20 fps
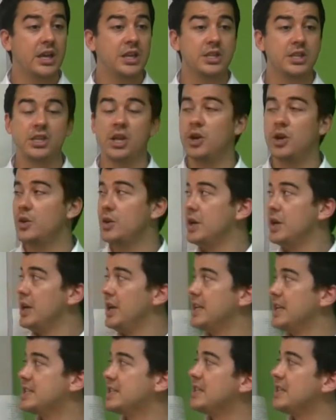So
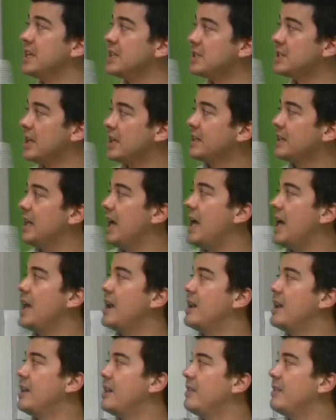it's things like
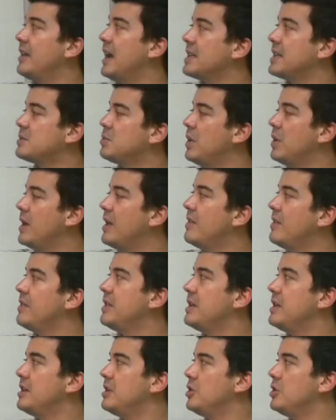that. That's where
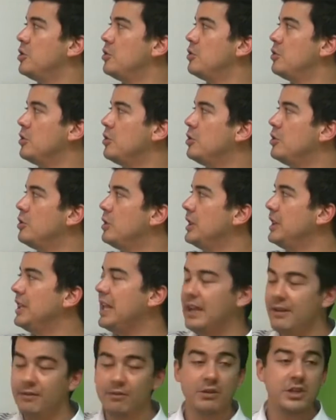you
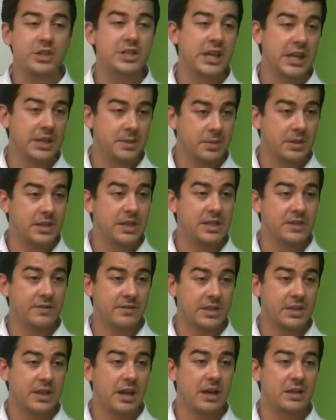leverage the expertise
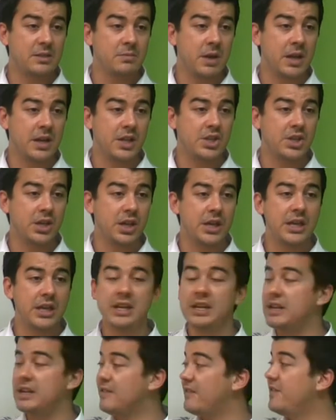of a sales manager
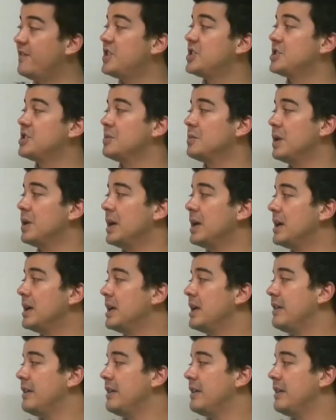in an efficient way.